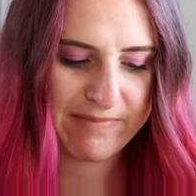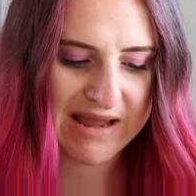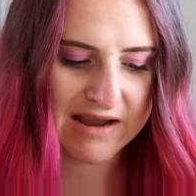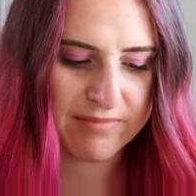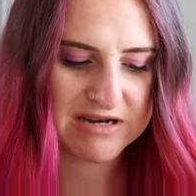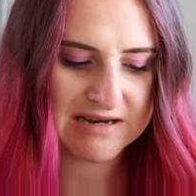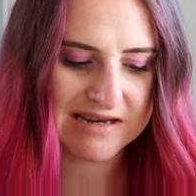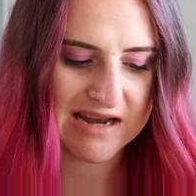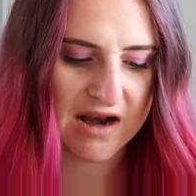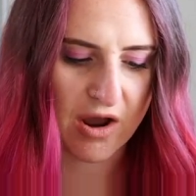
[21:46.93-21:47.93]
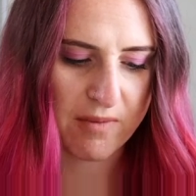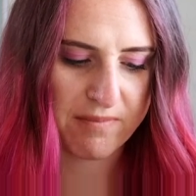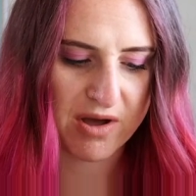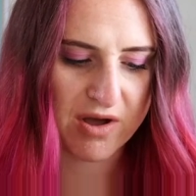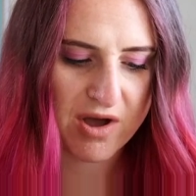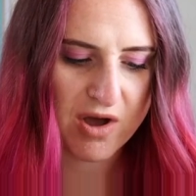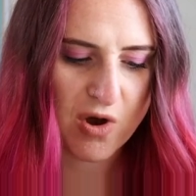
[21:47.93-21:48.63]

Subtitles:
pigmented yellow, but